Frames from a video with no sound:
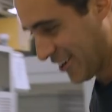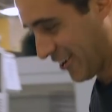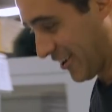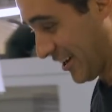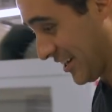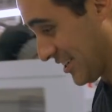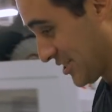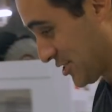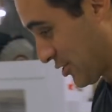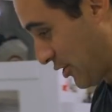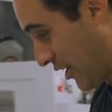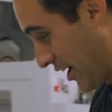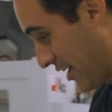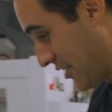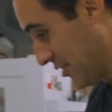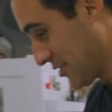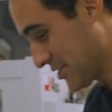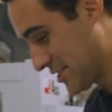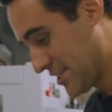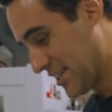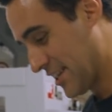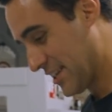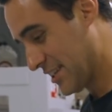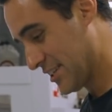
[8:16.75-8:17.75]
All right, so I
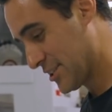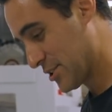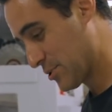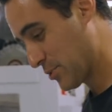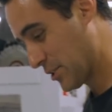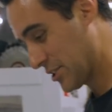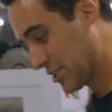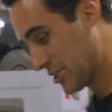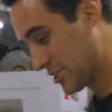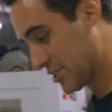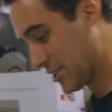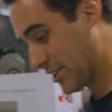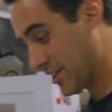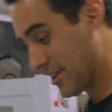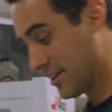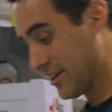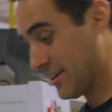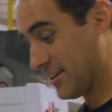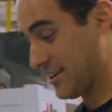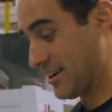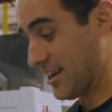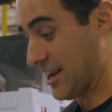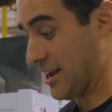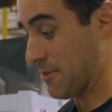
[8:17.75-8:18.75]
don't see any switches
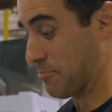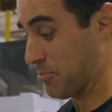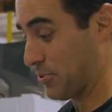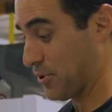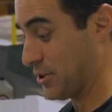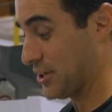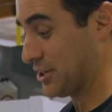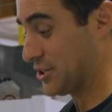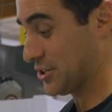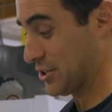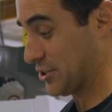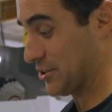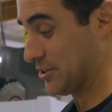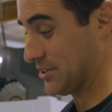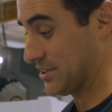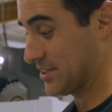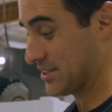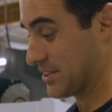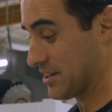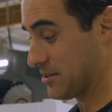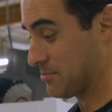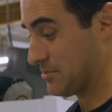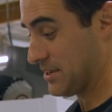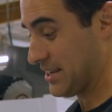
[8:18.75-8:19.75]
on. I'm pretty sure this
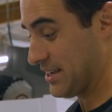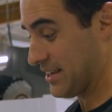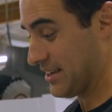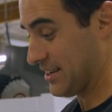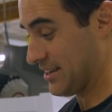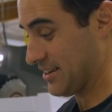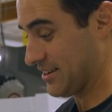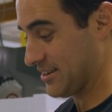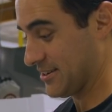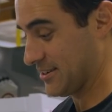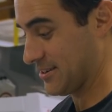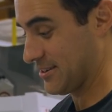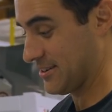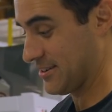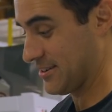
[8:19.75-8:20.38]
is gonna be it.